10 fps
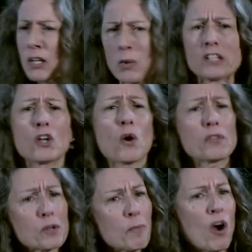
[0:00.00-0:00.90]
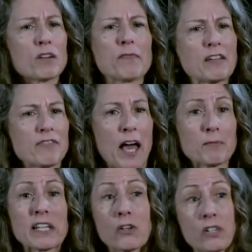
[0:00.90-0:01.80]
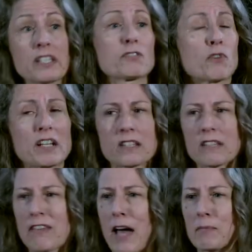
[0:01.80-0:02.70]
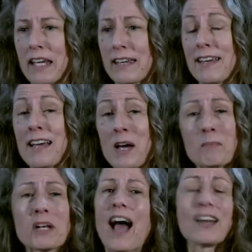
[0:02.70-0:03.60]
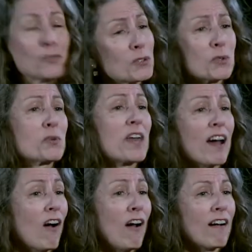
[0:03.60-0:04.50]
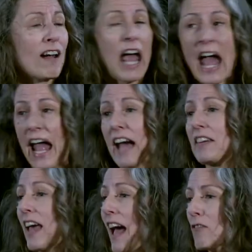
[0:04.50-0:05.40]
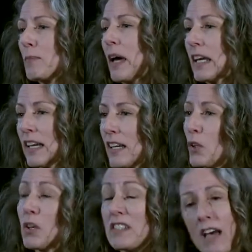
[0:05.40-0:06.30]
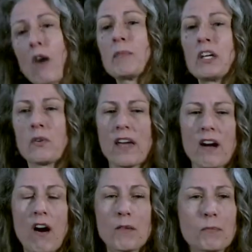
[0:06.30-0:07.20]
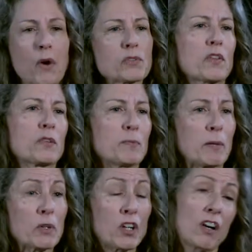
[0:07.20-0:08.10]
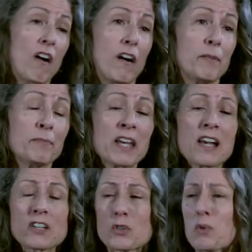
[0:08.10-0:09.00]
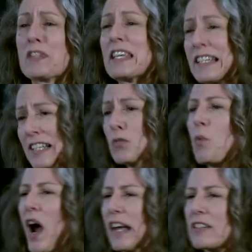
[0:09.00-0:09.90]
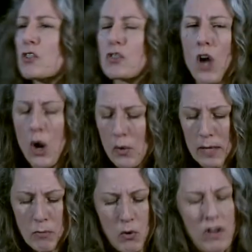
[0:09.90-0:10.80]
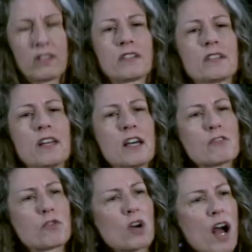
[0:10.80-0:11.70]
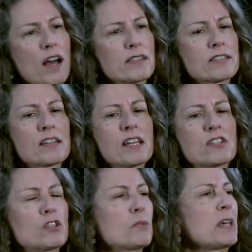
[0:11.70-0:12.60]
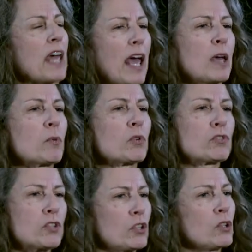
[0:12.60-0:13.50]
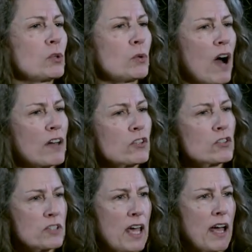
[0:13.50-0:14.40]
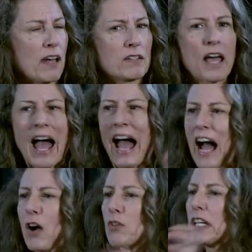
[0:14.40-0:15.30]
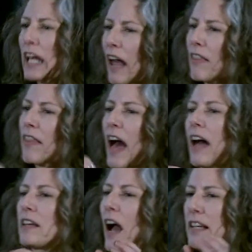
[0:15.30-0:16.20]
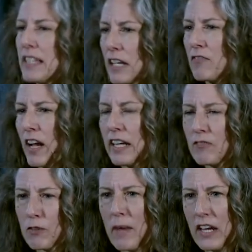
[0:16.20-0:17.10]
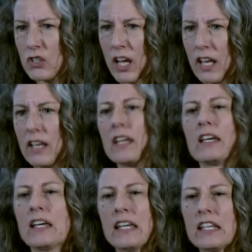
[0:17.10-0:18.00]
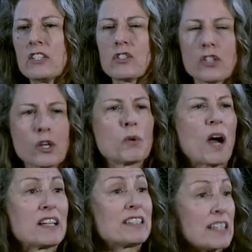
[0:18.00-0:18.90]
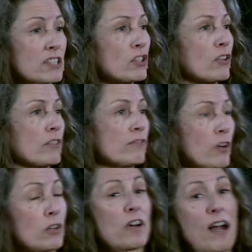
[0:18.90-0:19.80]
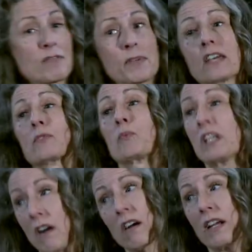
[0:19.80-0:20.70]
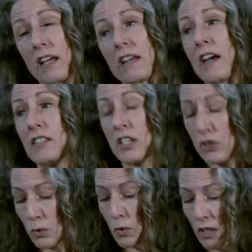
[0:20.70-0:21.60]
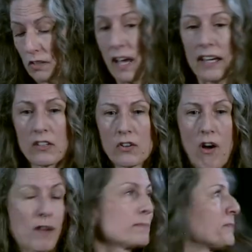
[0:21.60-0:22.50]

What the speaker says: So I know they're a part of my family, or at least friends of the family, but I don't know who they are. And everybody who could tell me who they are, most of those people are gone. So this is why it's so important for us to be able to understand how to get that identifying information into a digital photograph, because we are in a digital world, like it or not.